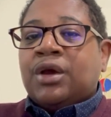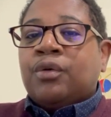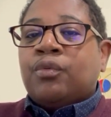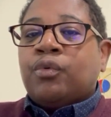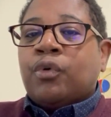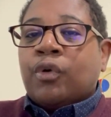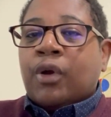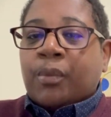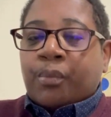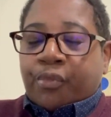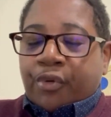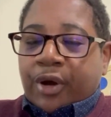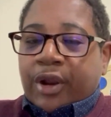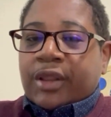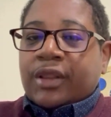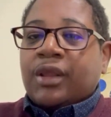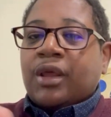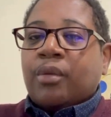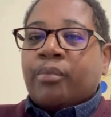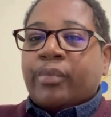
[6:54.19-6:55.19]
will
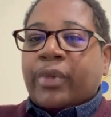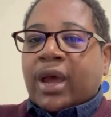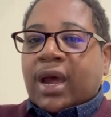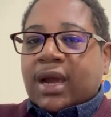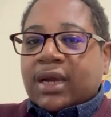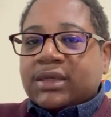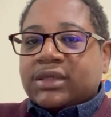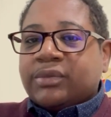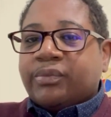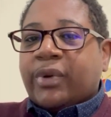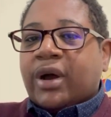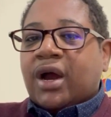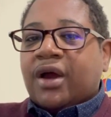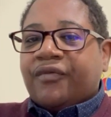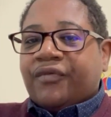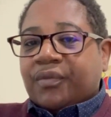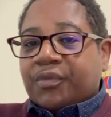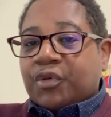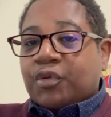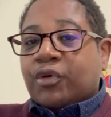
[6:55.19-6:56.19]
bring them back to buy
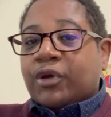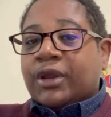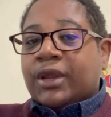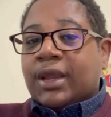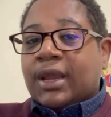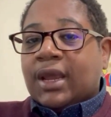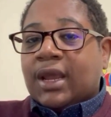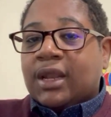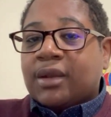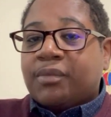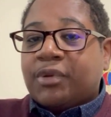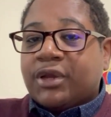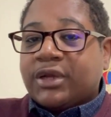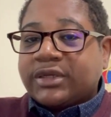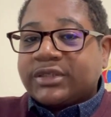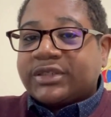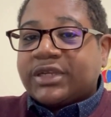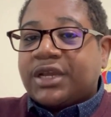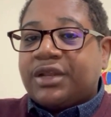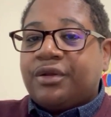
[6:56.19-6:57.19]
from you again
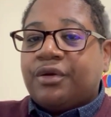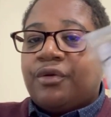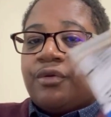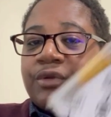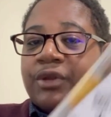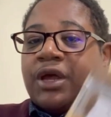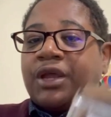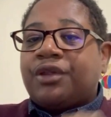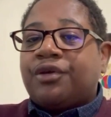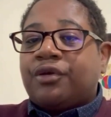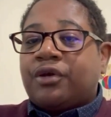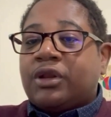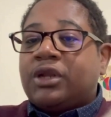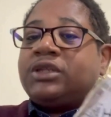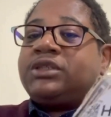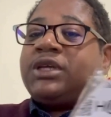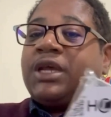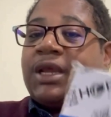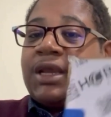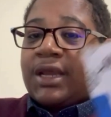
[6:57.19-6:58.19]
because they know that you're going to
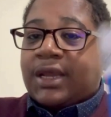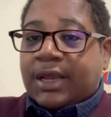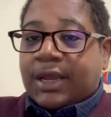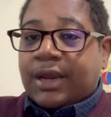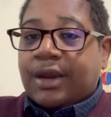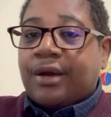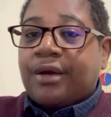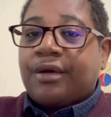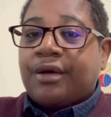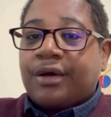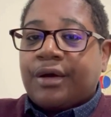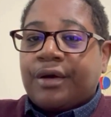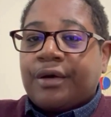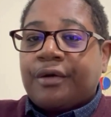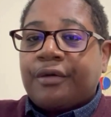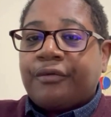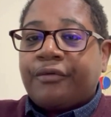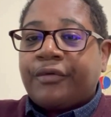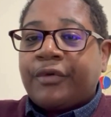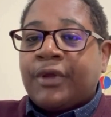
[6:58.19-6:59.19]
take care
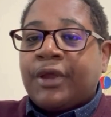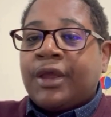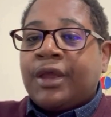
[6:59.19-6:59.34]
of